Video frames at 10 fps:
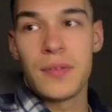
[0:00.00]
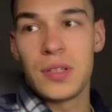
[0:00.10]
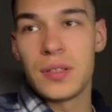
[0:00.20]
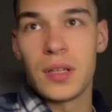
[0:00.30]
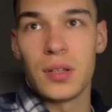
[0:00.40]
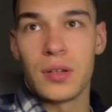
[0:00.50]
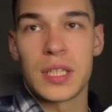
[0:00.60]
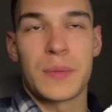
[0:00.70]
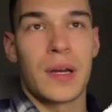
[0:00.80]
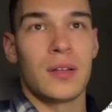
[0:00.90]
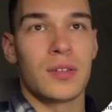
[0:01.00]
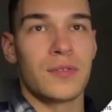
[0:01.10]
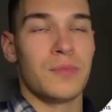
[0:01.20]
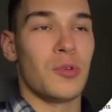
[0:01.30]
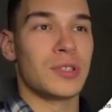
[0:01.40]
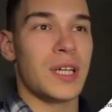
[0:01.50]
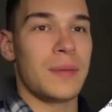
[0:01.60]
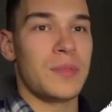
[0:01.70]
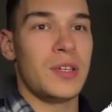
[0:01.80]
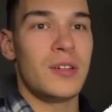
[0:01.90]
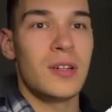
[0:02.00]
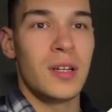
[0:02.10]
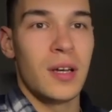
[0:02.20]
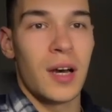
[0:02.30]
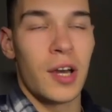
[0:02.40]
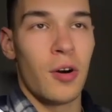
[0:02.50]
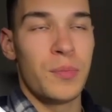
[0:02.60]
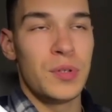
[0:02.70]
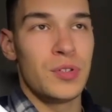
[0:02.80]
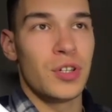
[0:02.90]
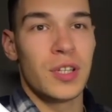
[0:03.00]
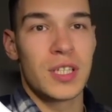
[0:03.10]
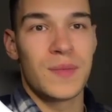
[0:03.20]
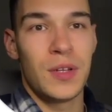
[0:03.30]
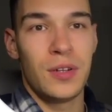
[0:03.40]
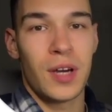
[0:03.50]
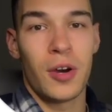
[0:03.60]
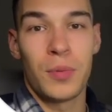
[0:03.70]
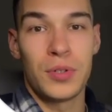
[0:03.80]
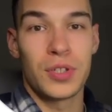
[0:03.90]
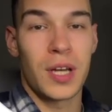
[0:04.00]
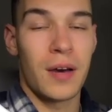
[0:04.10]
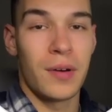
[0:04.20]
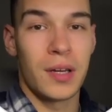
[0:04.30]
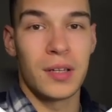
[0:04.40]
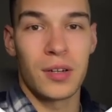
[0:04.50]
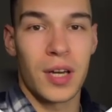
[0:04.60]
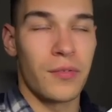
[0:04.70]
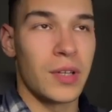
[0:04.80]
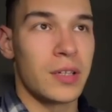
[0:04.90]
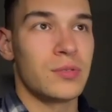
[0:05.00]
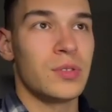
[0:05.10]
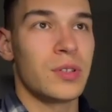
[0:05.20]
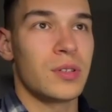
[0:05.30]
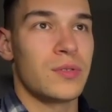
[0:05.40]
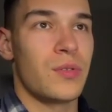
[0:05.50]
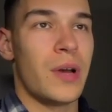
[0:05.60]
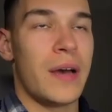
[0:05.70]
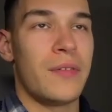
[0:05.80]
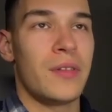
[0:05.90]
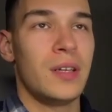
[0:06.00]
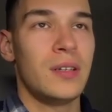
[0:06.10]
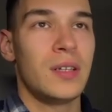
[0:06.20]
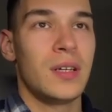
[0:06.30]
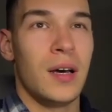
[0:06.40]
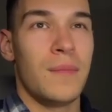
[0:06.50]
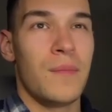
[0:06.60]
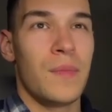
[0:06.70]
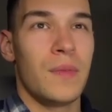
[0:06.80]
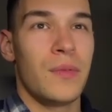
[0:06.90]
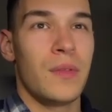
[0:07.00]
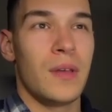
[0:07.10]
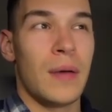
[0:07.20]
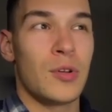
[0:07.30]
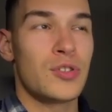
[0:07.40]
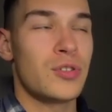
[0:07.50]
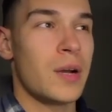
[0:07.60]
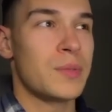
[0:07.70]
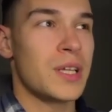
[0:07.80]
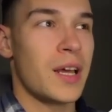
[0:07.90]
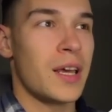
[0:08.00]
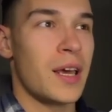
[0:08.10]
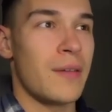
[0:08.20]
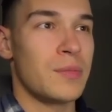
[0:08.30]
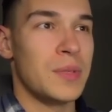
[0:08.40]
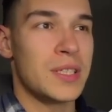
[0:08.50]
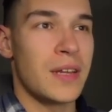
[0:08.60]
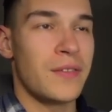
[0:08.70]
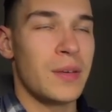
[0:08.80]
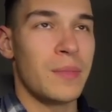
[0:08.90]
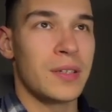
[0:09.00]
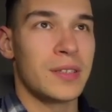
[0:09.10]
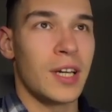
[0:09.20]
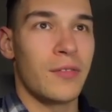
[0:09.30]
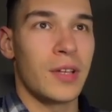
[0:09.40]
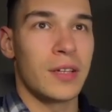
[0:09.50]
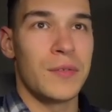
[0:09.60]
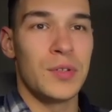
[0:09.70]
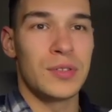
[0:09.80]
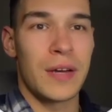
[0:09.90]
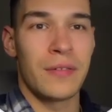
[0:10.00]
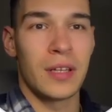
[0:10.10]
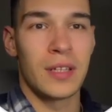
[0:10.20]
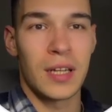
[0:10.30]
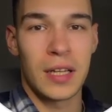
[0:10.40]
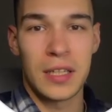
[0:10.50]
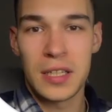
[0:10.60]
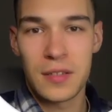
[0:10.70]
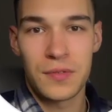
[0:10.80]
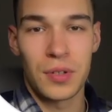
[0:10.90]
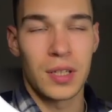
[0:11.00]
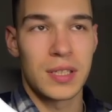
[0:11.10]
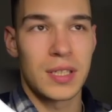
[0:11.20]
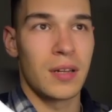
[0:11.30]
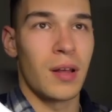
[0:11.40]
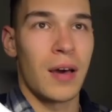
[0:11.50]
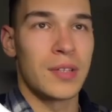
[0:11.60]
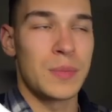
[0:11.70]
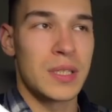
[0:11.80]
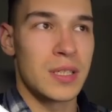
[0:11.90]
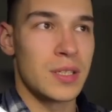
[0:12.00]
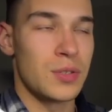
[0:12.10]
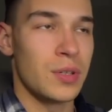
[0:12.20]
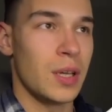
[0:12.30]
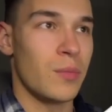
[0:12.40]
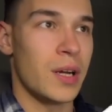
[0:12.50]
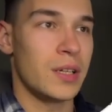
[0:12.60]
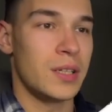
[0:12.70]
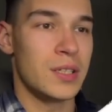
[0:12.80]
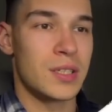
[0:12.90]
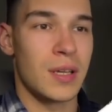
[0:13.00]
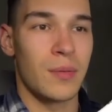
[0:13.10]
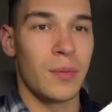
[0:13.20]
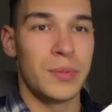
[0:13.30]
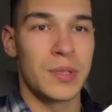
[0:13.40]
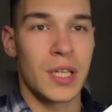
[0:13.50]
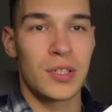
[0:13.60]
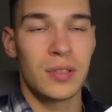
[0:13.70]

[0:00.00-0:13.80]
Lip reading: a lot and spending a lot of more time here. I hope you enjoyed this video. I hope you enjoyed how I kind of like look through everything. I'm not sure 100% I haven't missed anything, but kind of like reviewed everything that I needed to understand how this business is doing, where it needs some optimization.